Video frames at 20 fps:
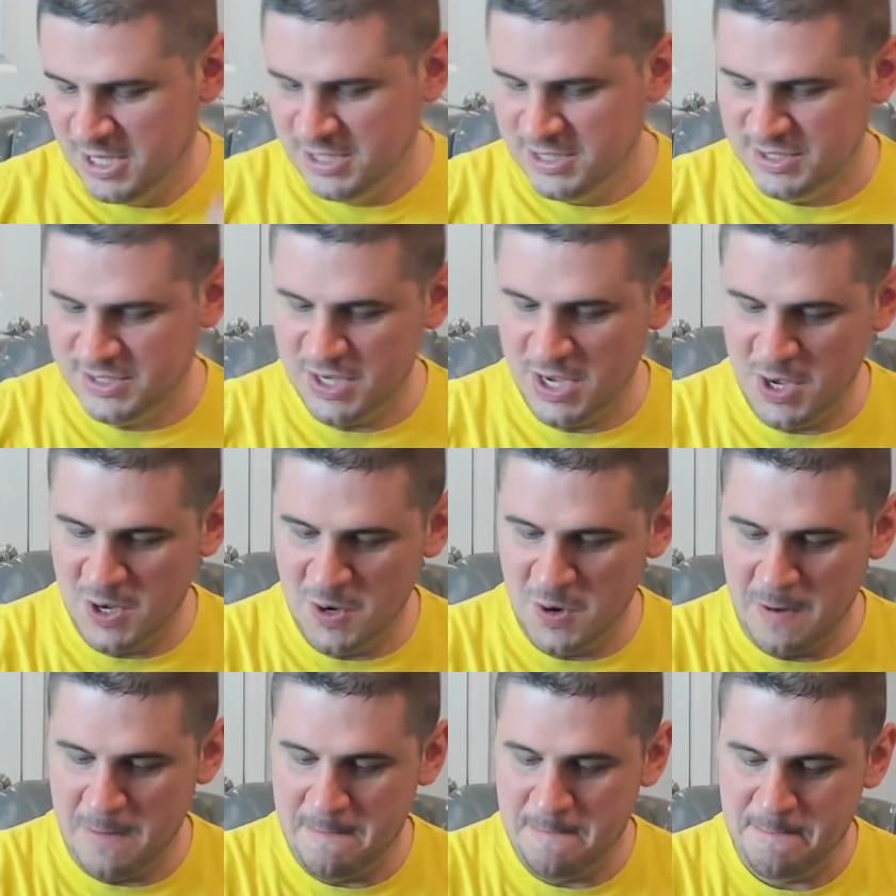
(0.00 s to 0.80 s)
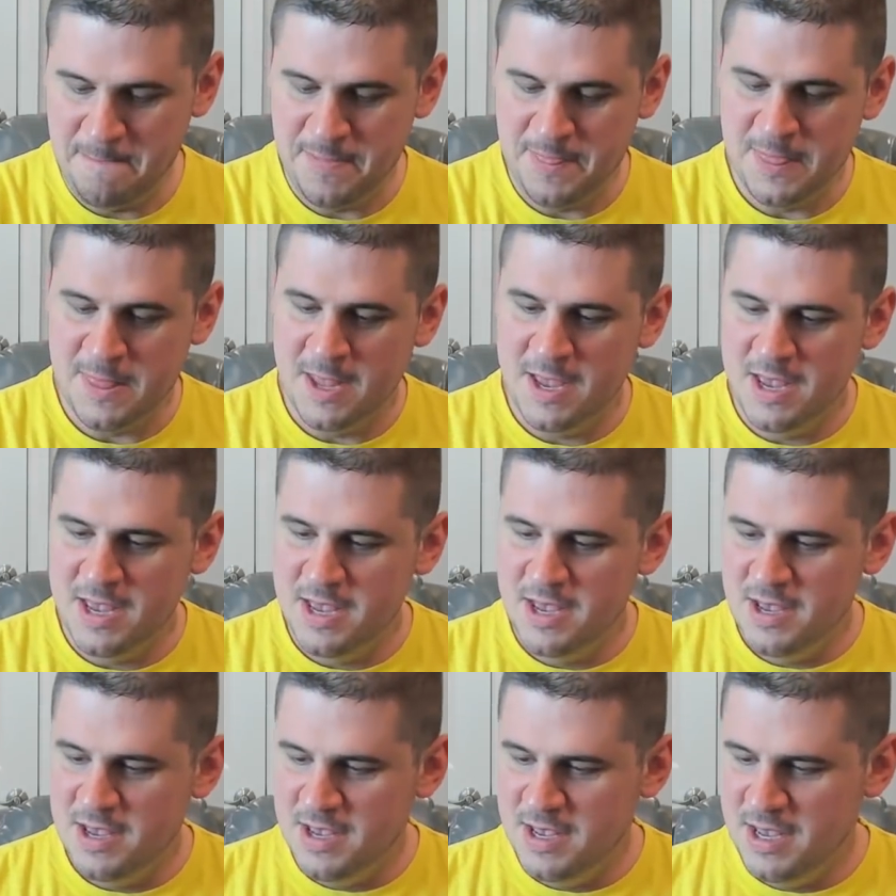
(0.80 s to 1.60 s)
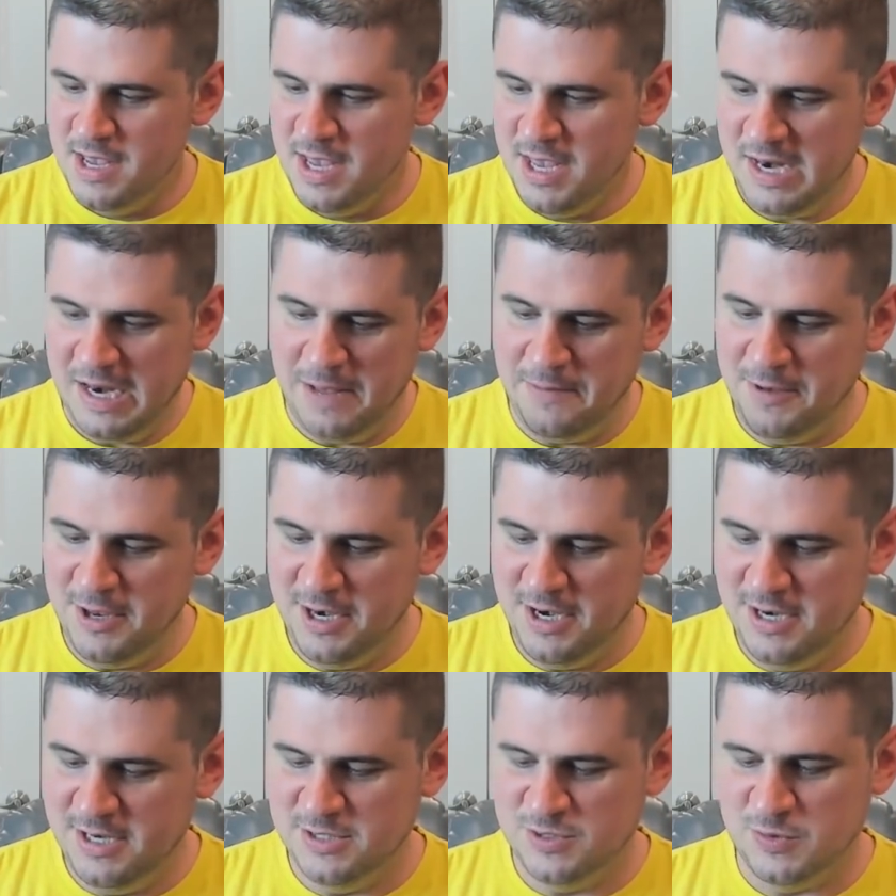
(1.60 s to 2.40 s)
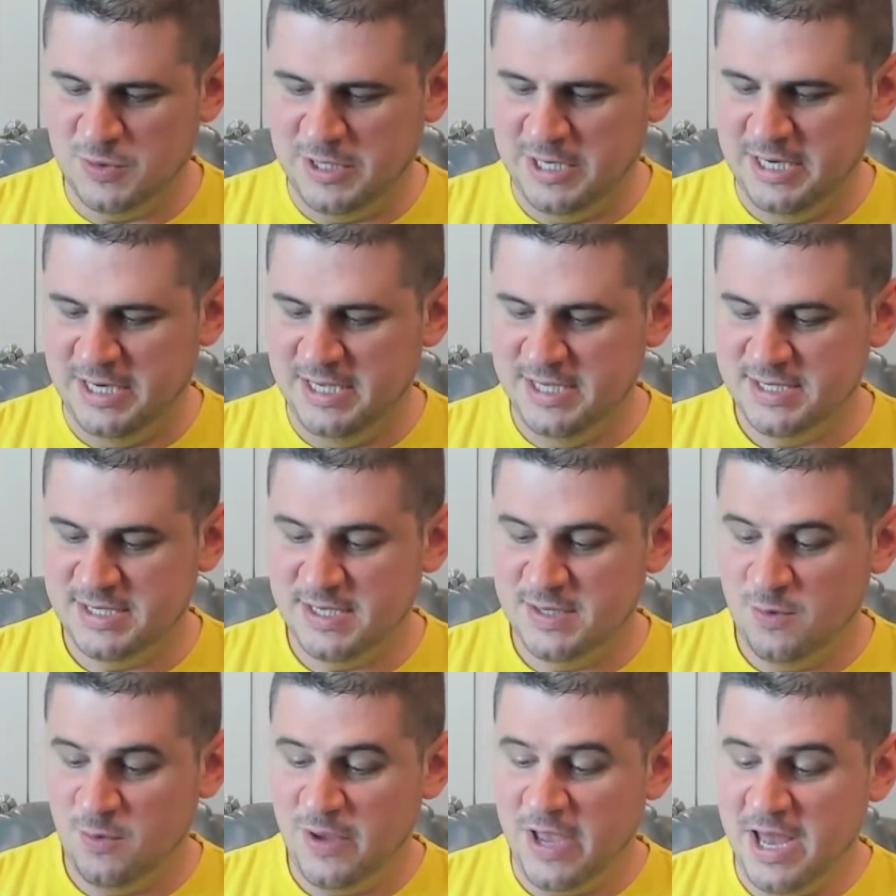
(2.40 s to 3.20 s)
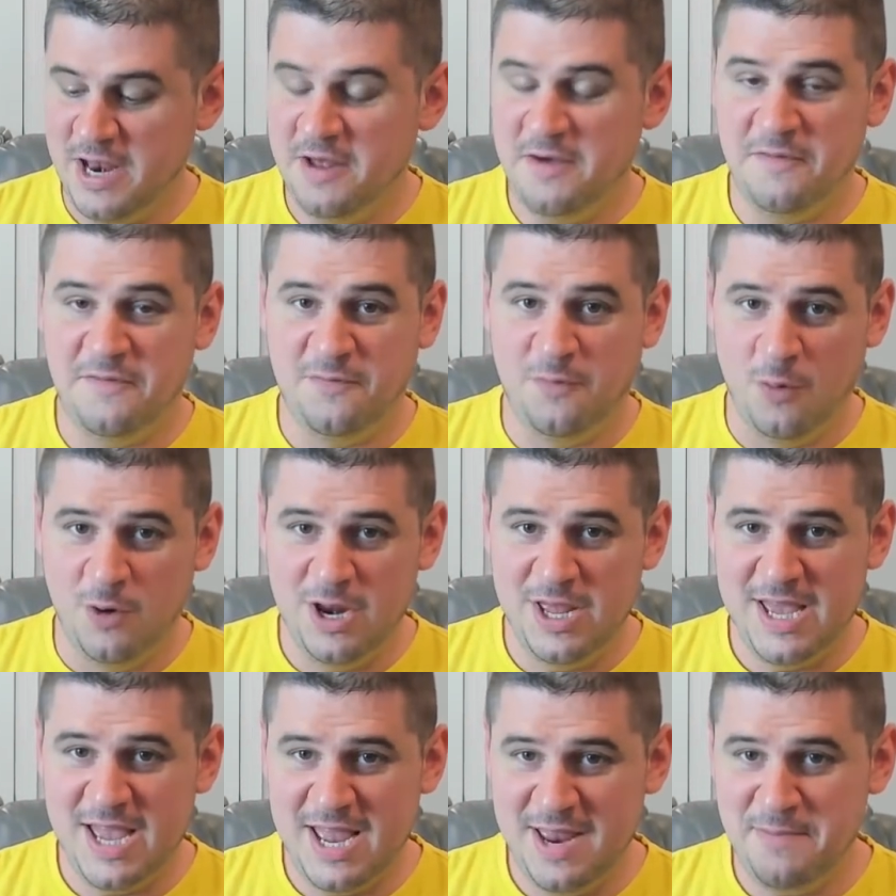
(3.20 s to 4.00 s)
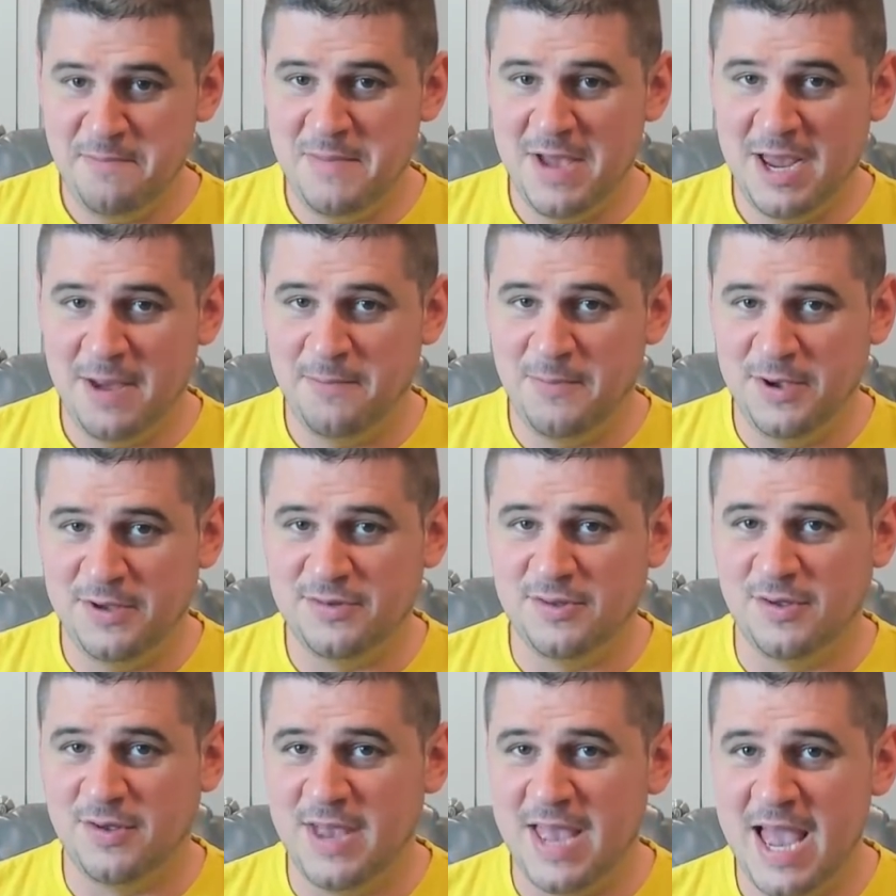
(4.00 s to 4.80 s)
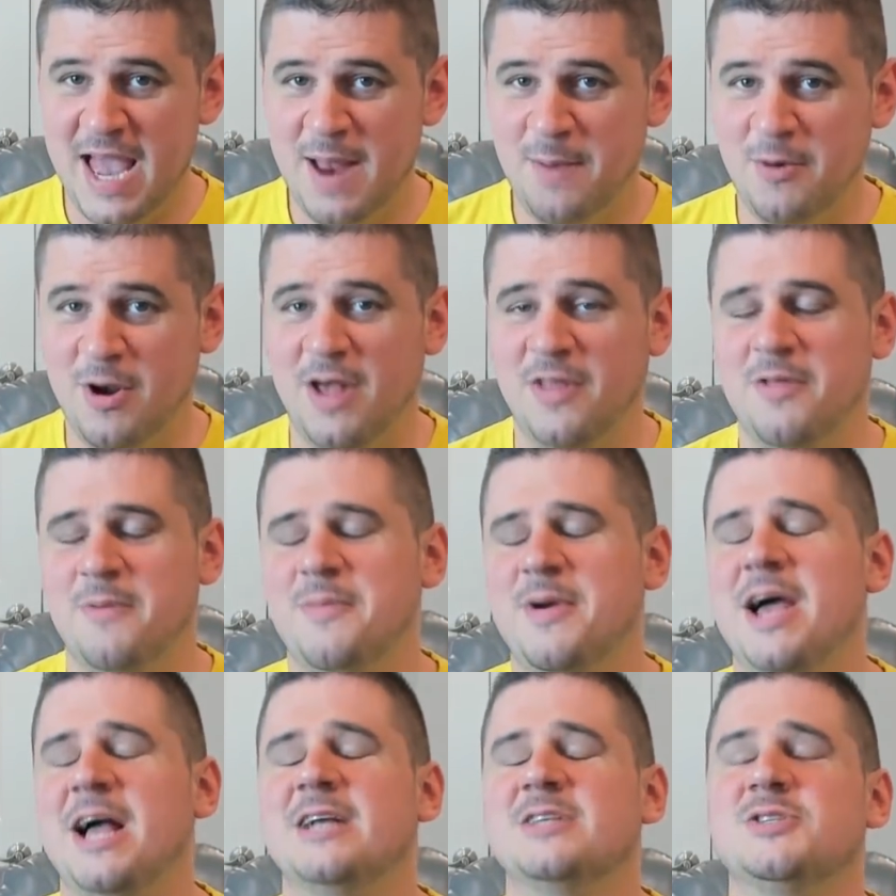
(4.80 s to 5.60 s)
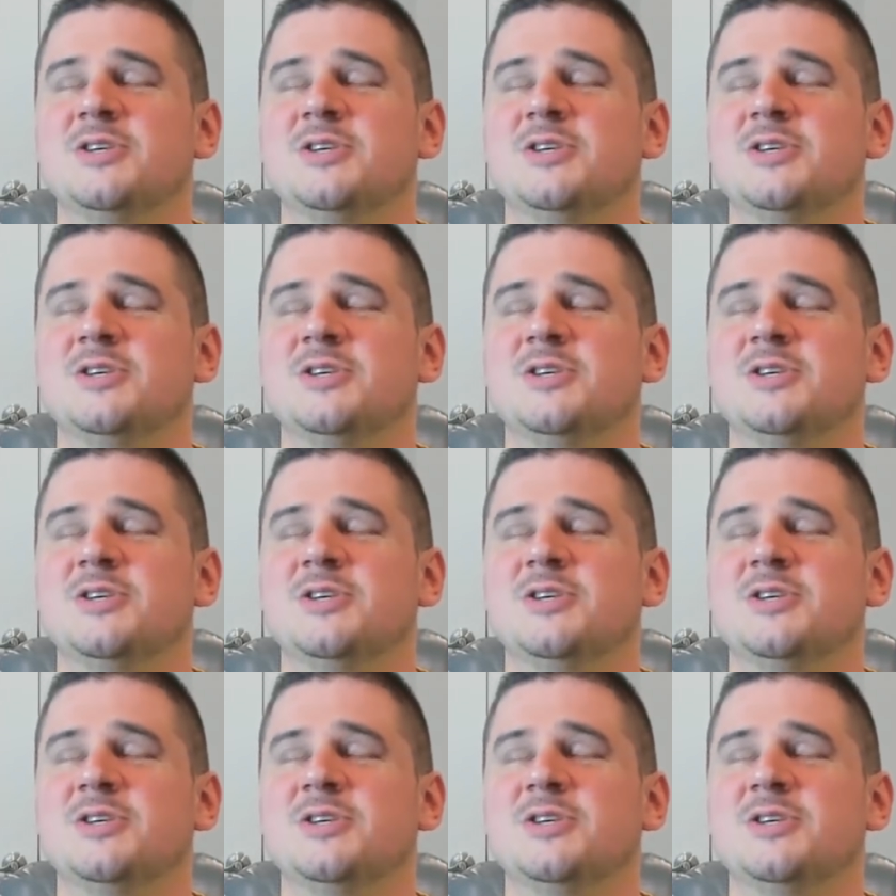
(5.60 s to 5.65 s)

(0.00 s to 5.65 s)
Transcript: So, I mean, it is what it is. We got a 48 megapixel camera on the back, so